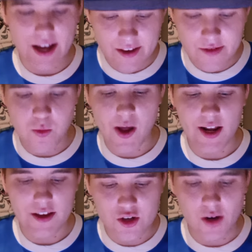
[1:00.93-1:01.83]
as well
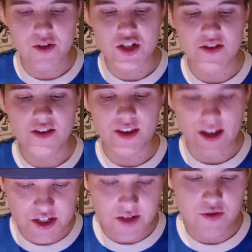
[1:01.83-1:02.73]
as Coventry City
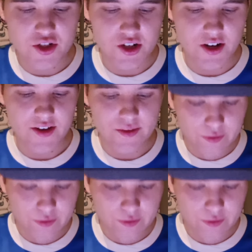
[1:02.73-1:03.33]
and Sheffield United.